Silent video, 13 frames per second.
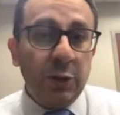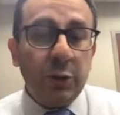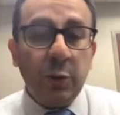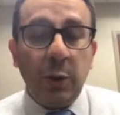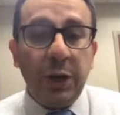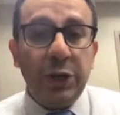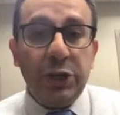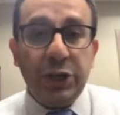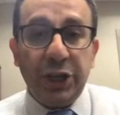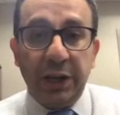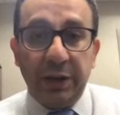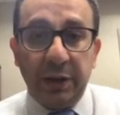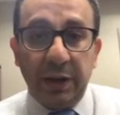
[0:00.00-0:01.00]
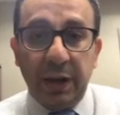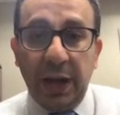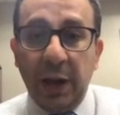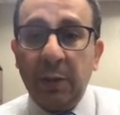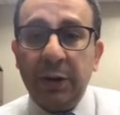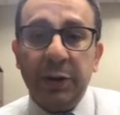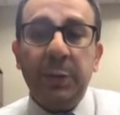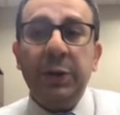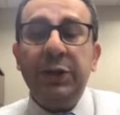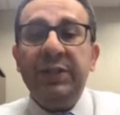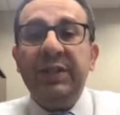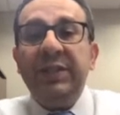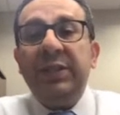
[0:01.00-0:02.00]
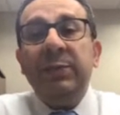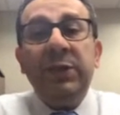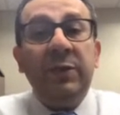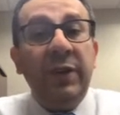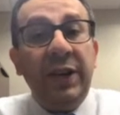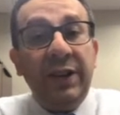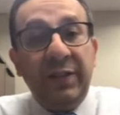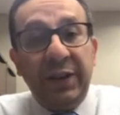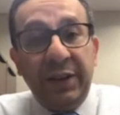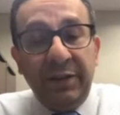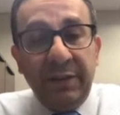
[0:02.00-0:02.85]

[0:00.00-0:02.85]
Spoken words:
So in general, our respiratory system is very